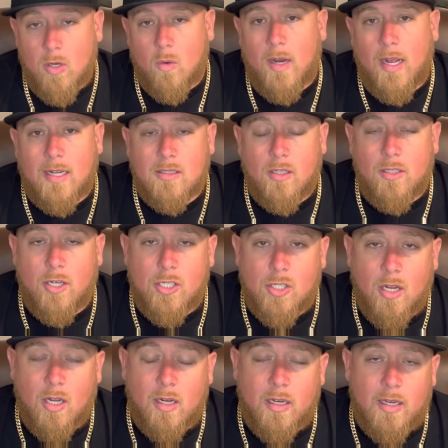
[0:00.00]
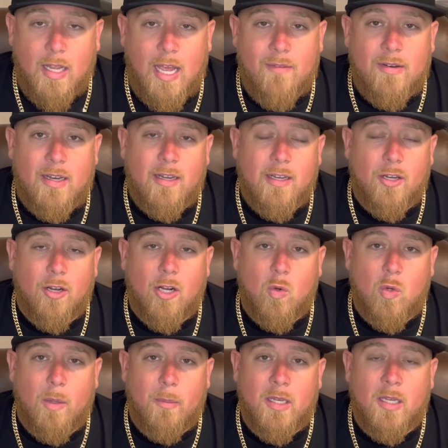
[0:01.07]
racks on your truck and having it in your
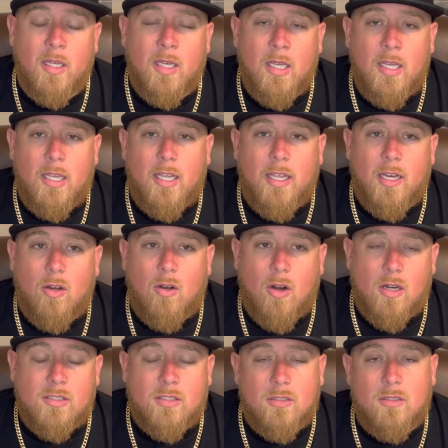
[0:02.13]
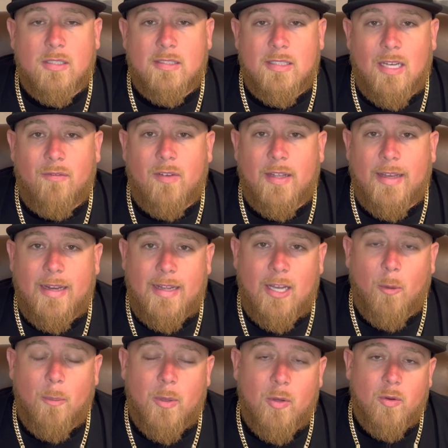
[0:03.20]
equipment, you know, arsenal is definitely going to
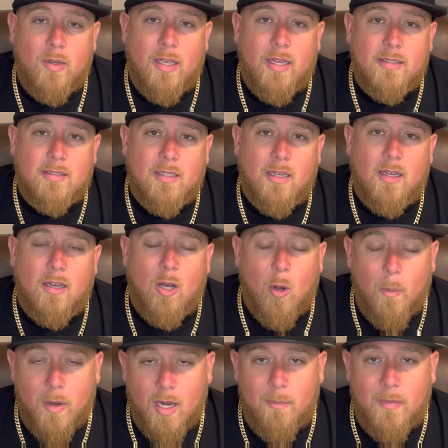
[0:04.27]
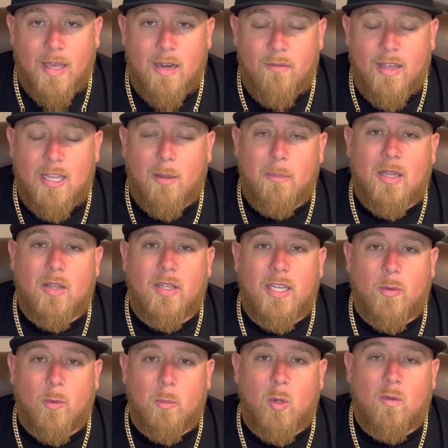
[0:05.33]
help get open up that availability
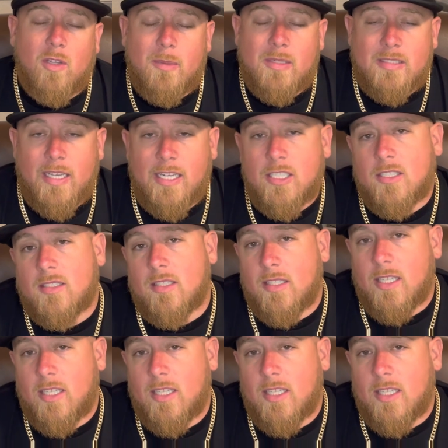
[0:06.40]
and remove limitations and